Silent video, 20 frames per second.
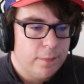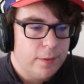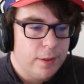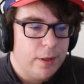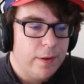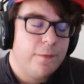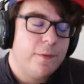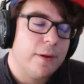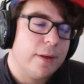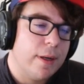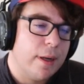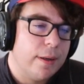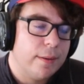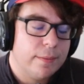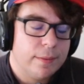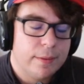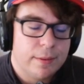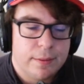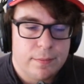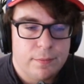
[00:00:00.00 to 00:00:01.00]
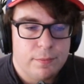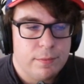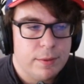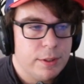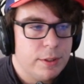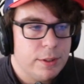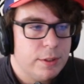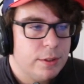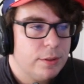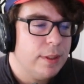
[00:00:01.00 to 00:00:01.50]
Oh, I forgot which
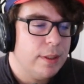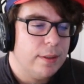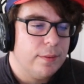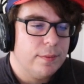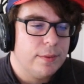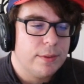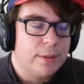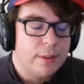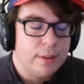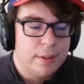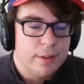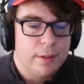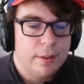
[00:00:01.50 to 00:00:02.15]
screen I was on.